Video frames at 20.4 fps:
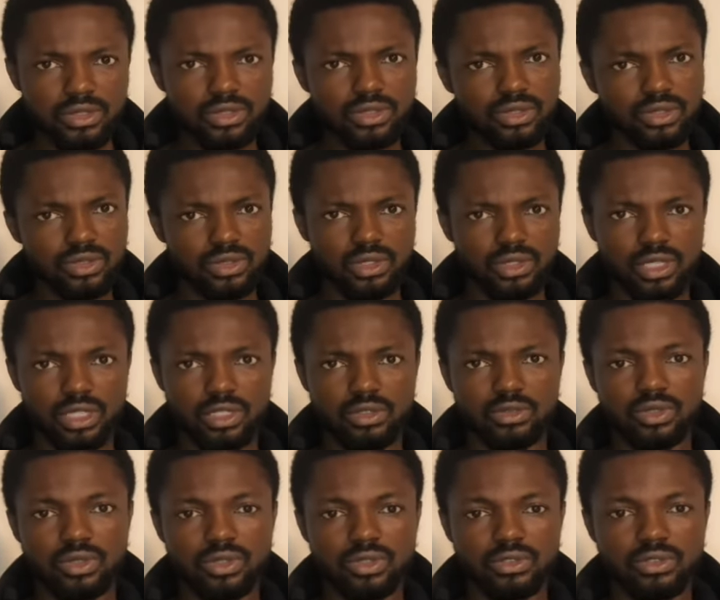You could
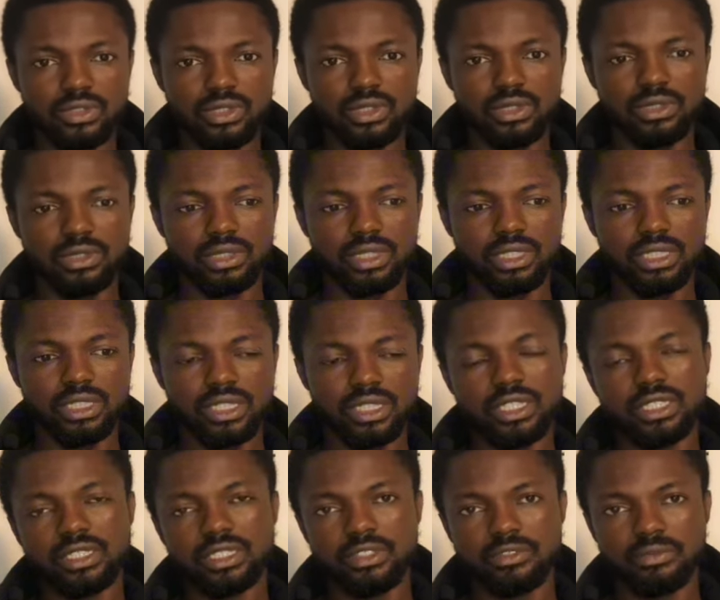enroll for the
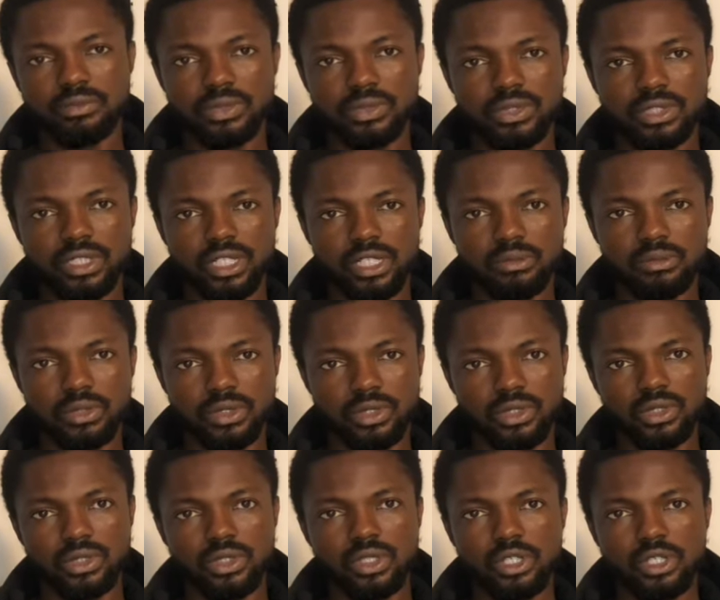intensive program,
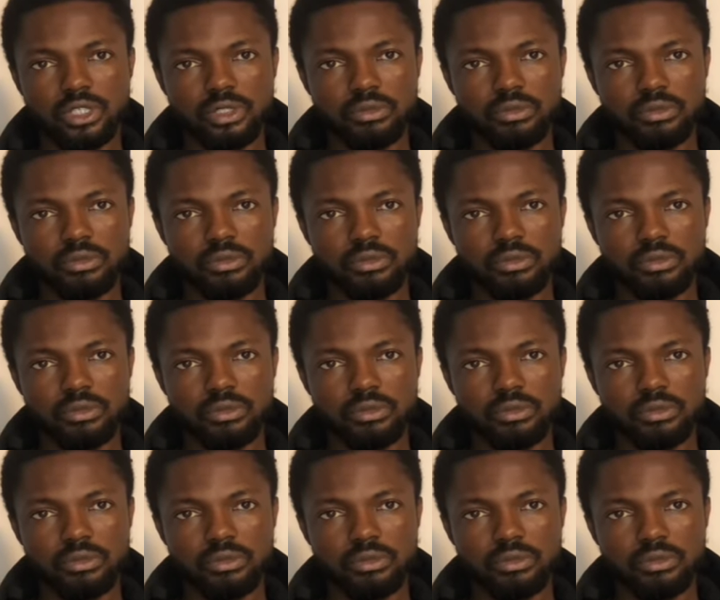or